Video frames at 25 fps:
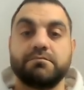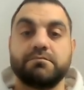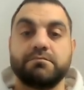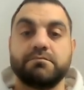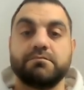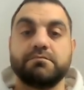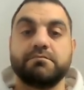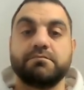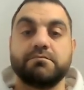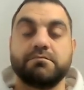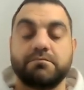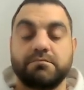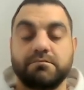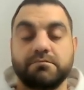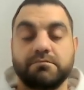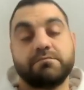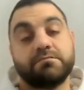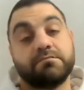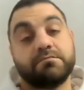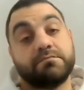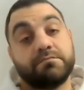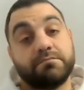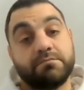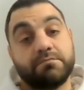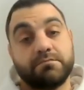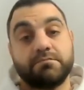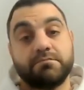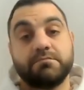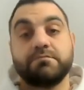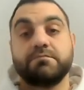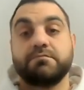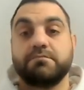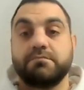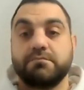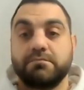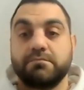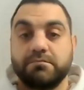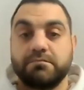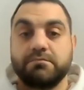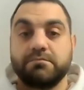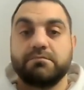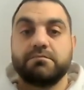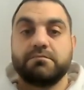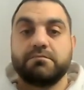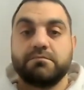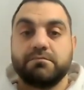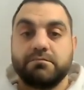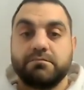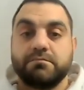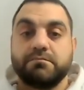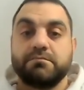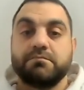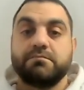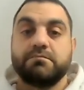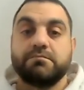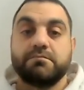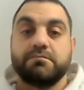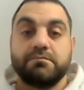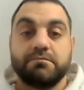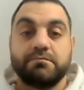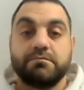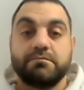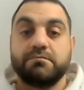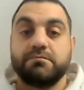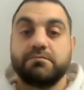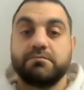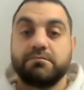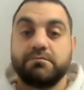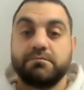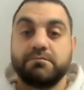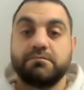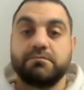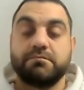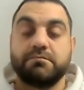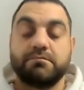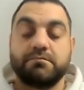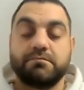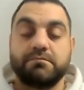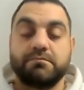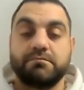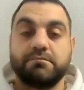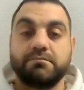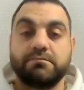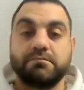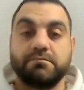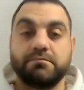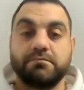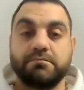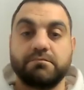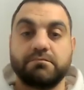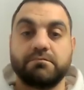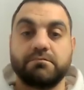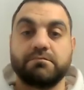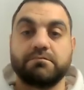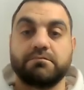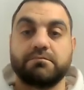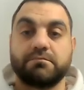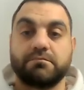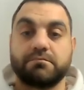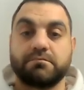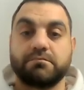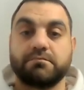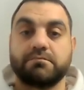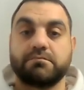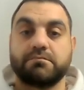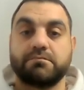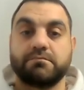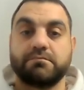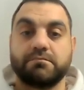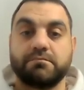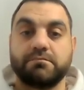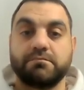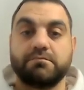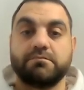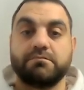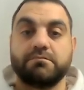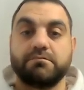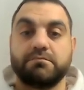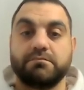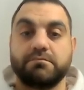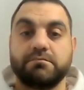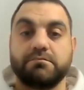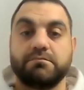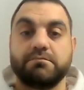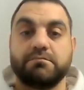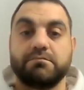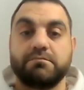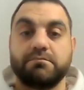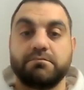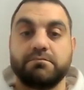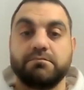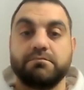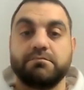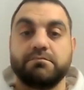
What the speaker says: (not speaking)